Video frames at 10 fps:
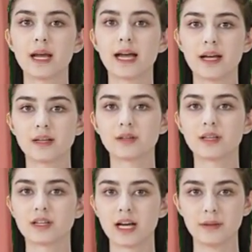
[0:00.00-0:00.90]
It is
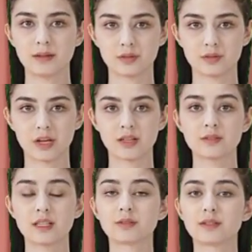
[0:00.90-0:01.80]
tied off to prevent
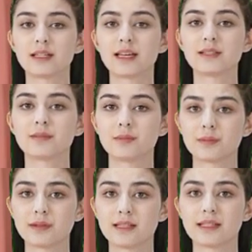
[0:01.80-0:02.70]
bleeding and shrivels
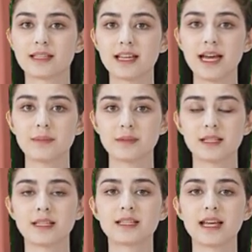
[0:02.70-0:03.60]
up and falls off
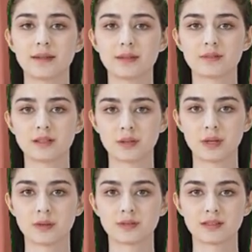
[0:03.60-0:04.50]
after a few days,
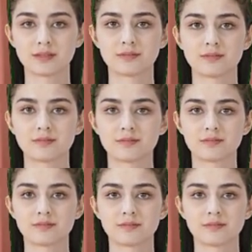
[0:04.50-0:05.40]
leaving the belly
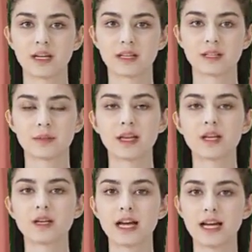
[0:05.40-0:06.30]
button behind.
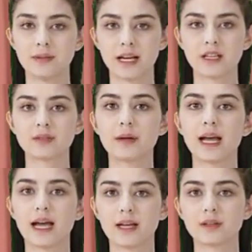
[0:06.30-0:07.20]
The
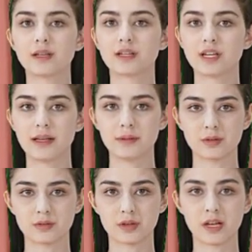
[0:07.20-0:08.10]
placenta detaches from
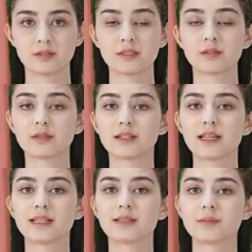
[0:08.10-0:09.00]
the uterus wall
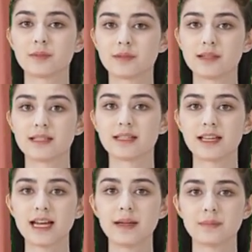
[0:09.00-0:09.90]
shortly after birth
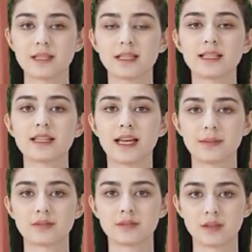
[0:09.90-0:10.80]
and is pushed out
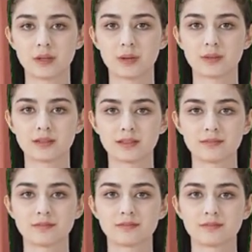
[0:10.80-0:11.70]
due to contractions
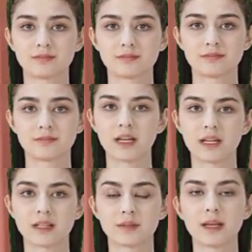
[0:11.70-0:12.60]
in the muscular
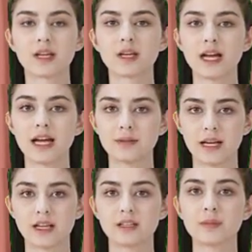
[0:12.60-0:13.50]
wall of the uterus,
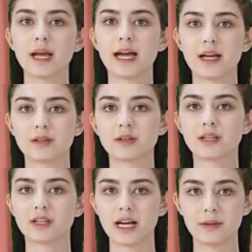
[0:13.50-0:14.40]
known as the afterbirth.